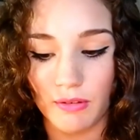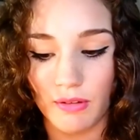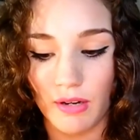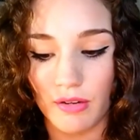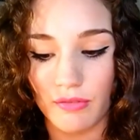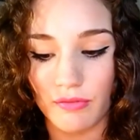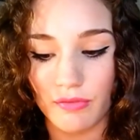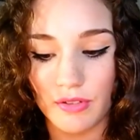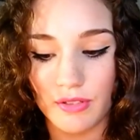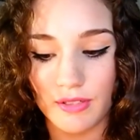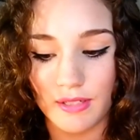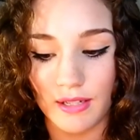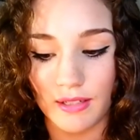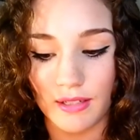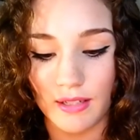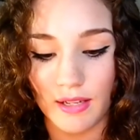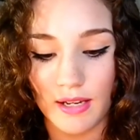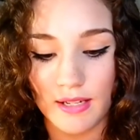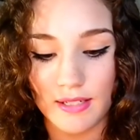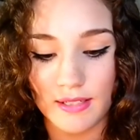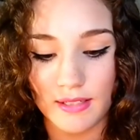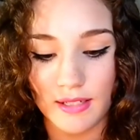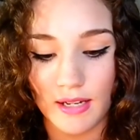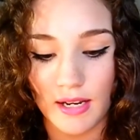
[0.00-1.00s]
around for
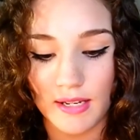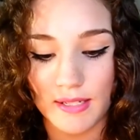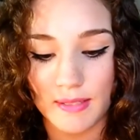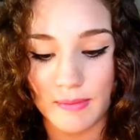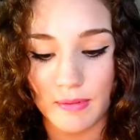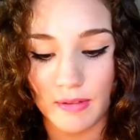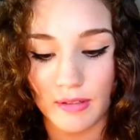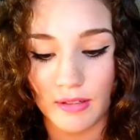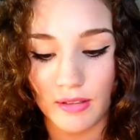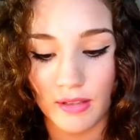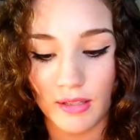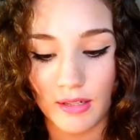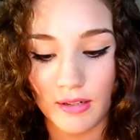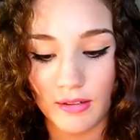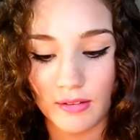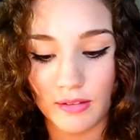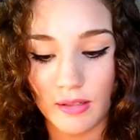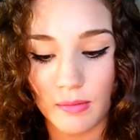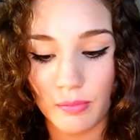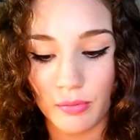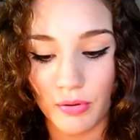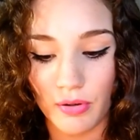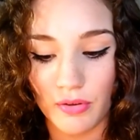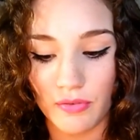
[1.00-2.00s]
decades and has been
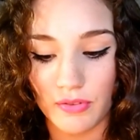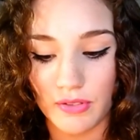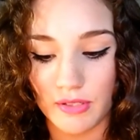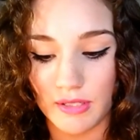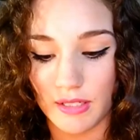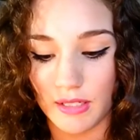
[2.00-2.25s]
clinically proven